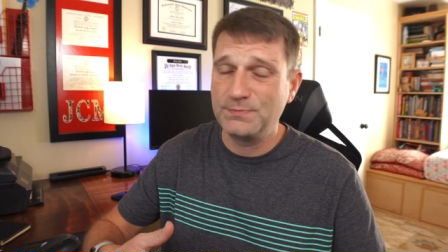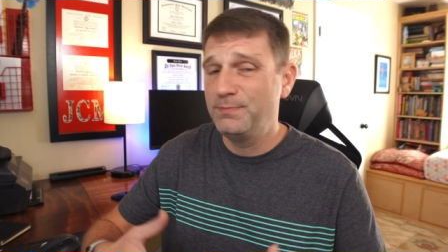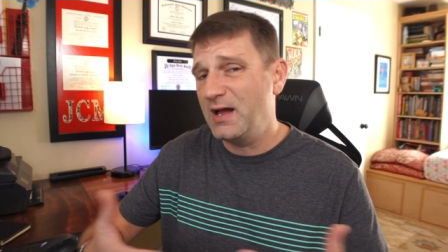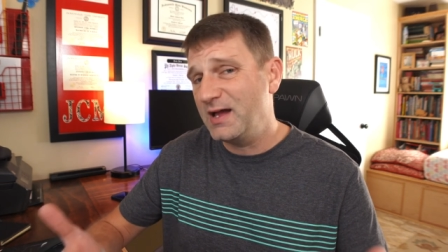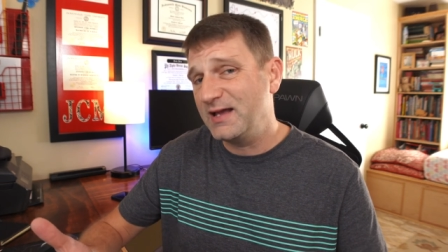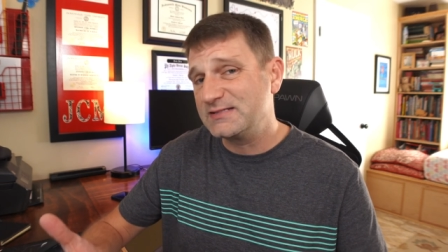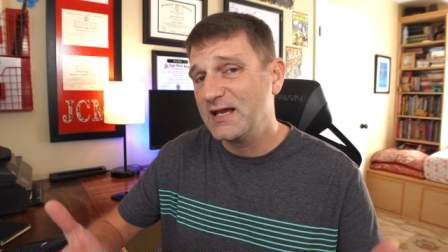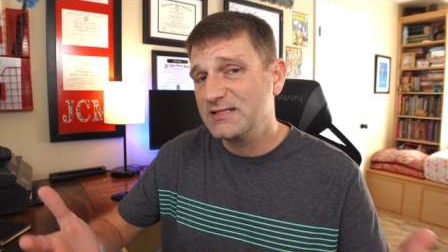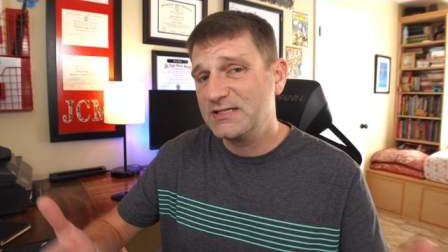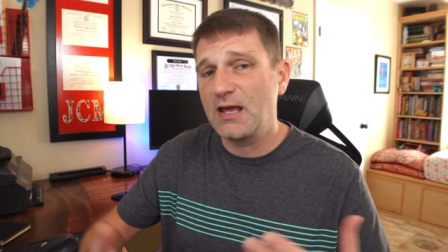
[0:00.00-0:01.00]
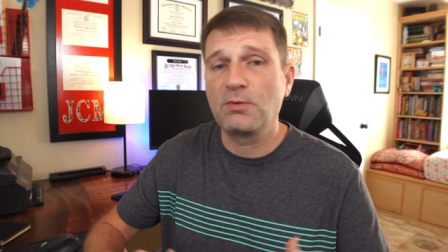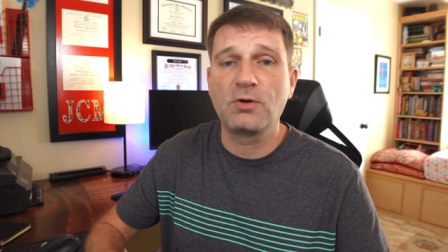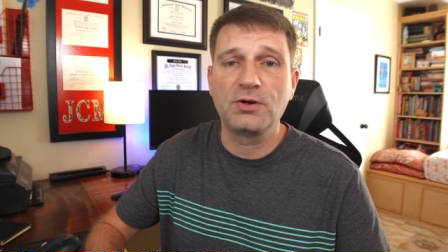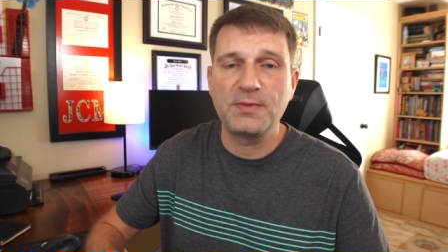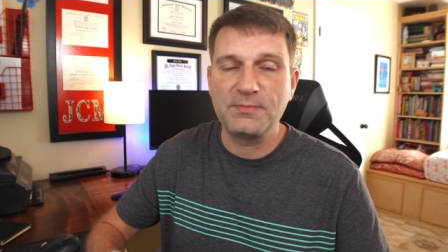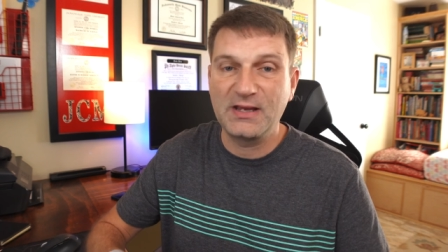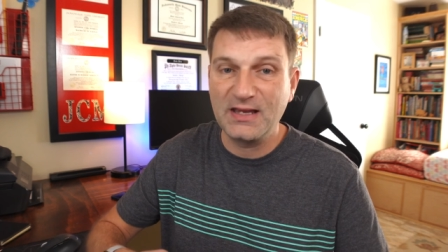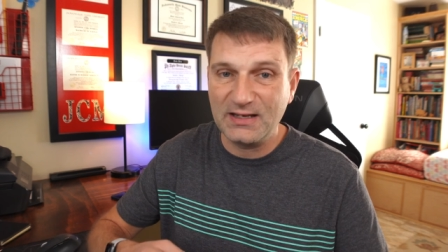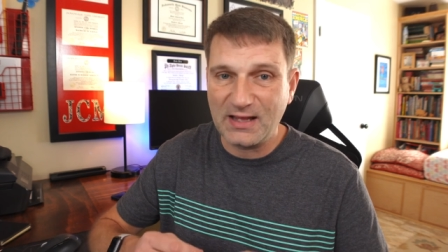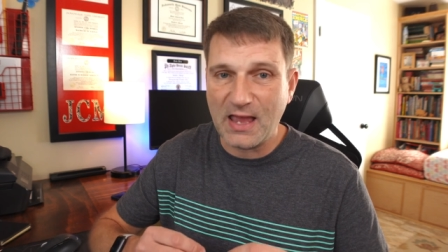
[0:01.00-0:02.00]
but today we're going to be
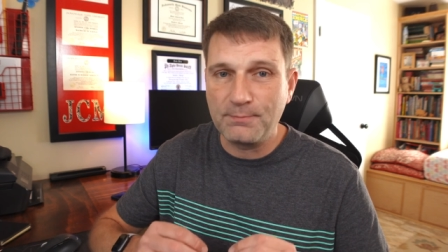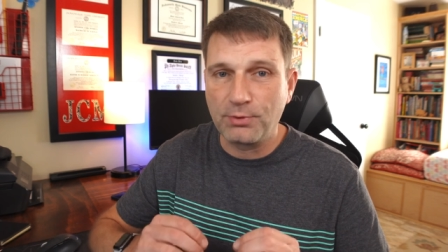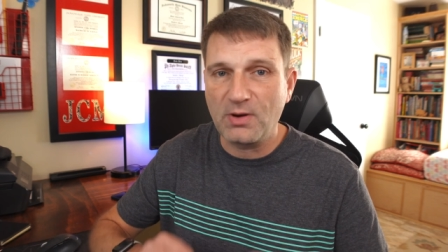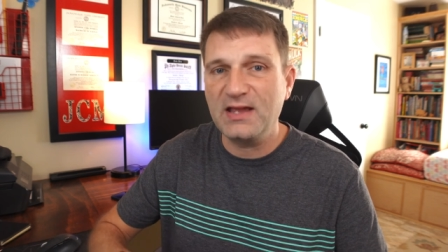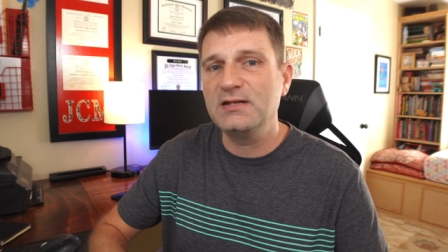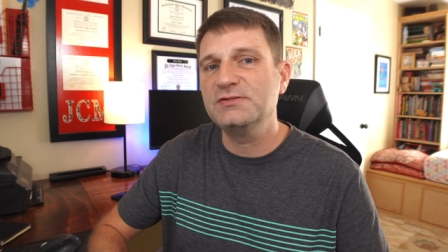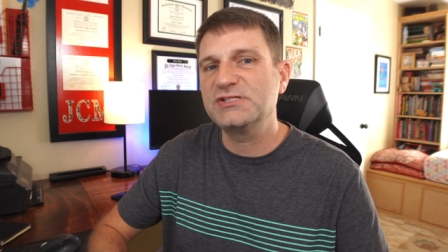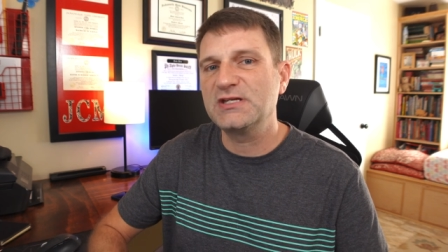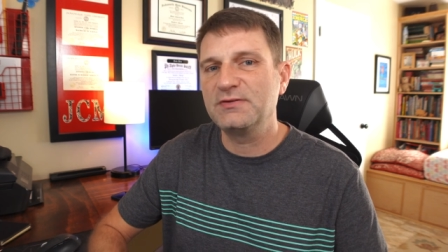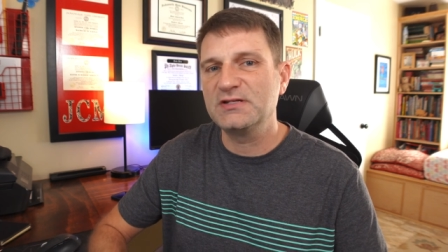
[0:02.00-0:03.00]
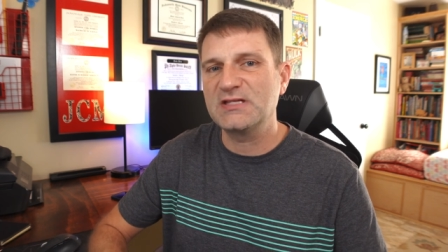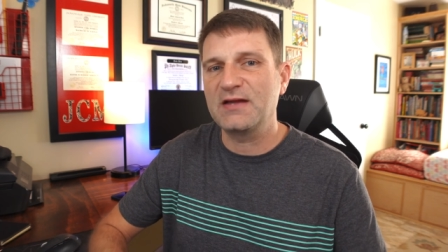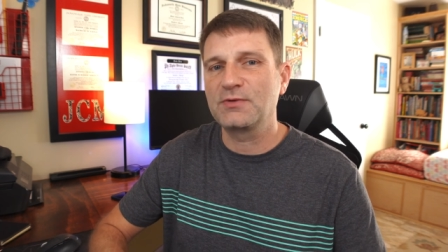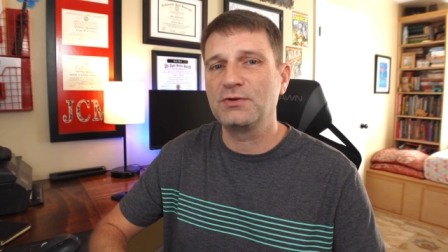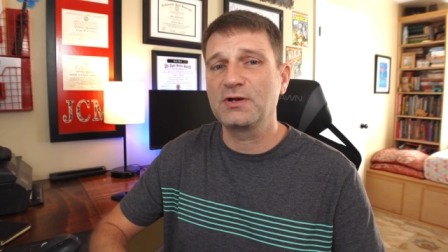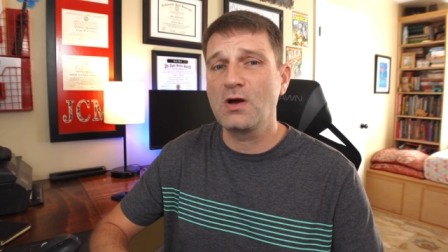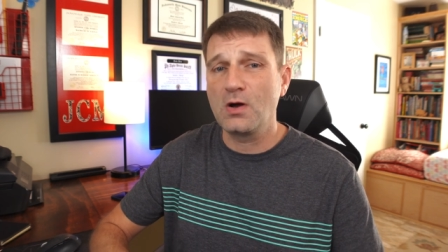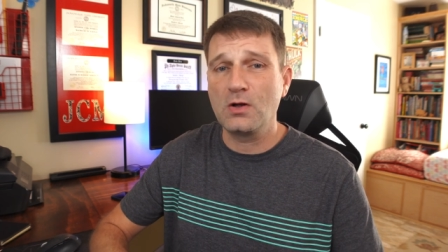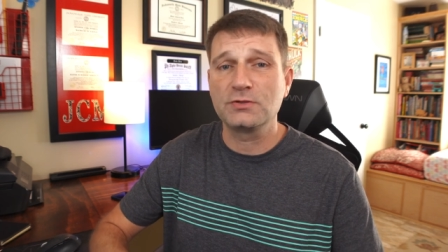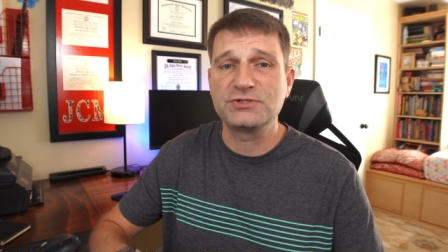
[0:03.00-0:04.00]
beginning a brand new series I'm going to
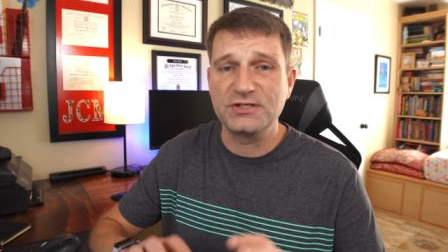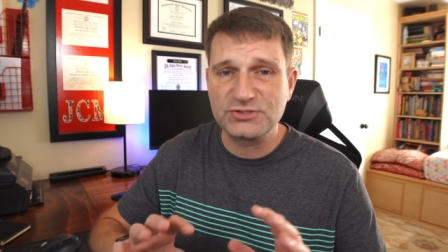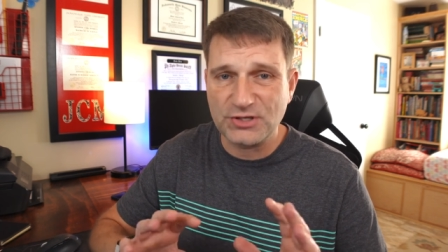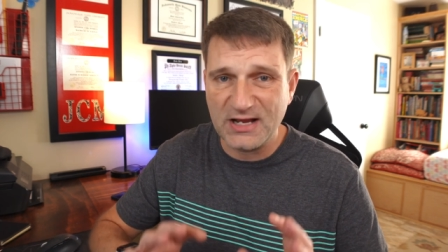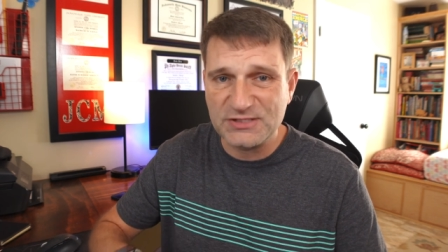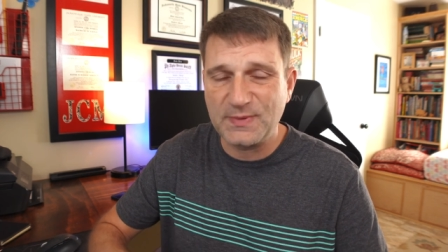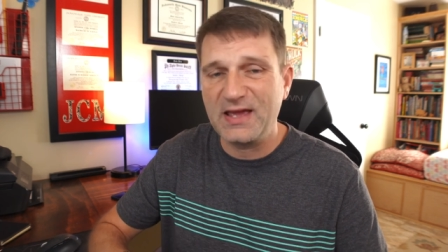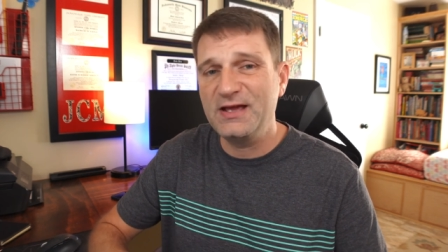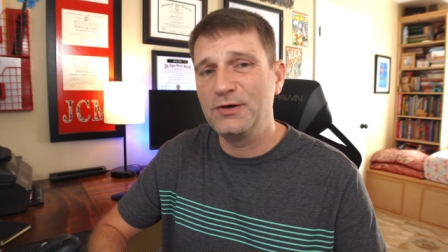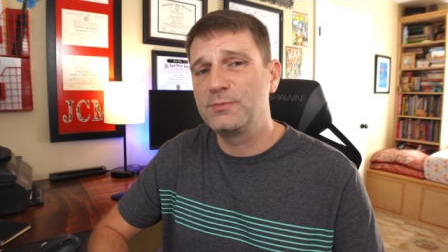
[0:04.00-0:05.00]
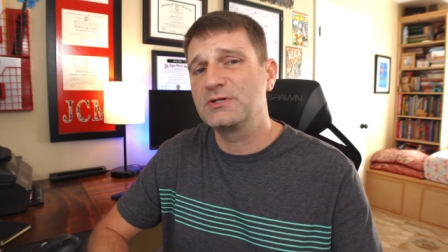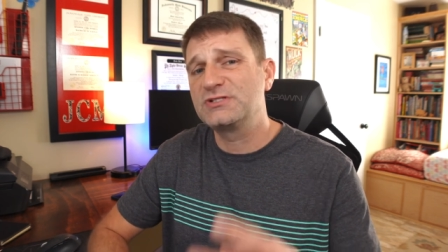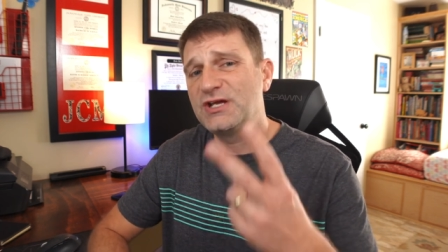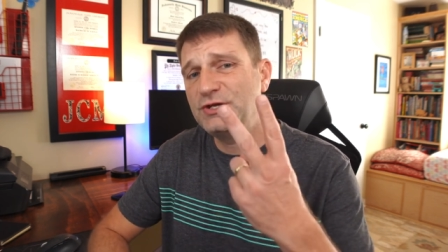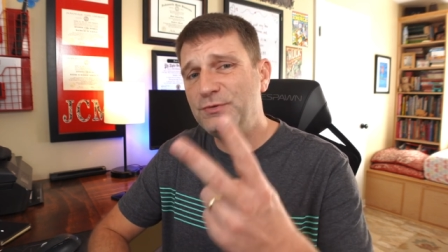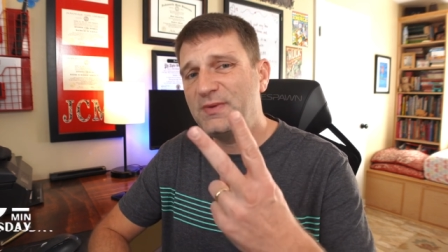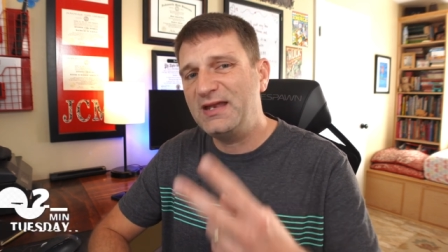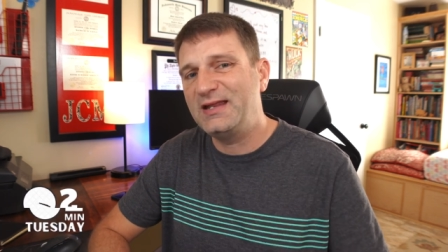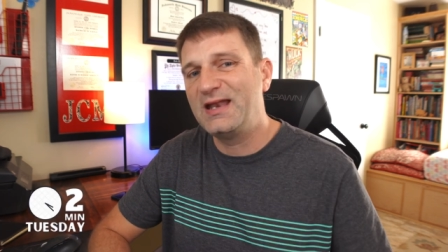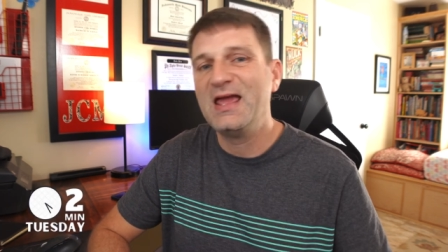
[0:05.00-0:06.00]
call the Transplant Helper 2
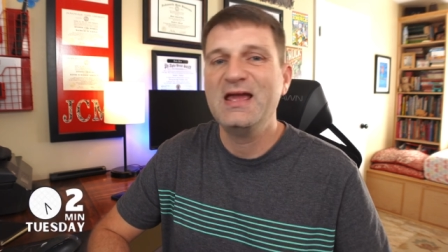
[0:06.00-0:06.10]
Minute